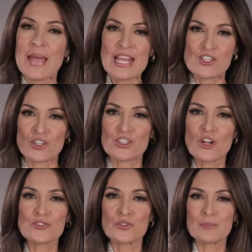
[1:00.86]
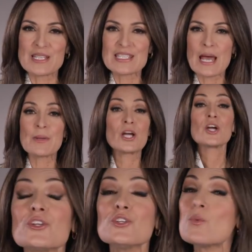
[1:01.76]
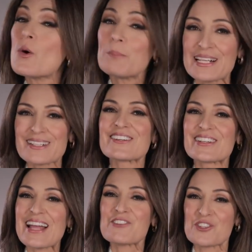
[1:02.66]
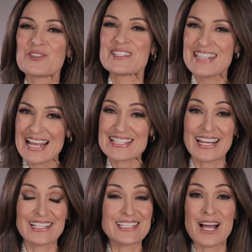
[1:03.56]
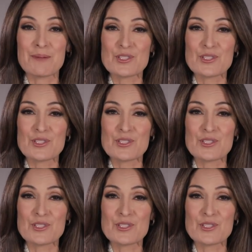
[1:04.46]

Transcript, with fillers: major cultural misstep, you won't be clearing out your desk anytime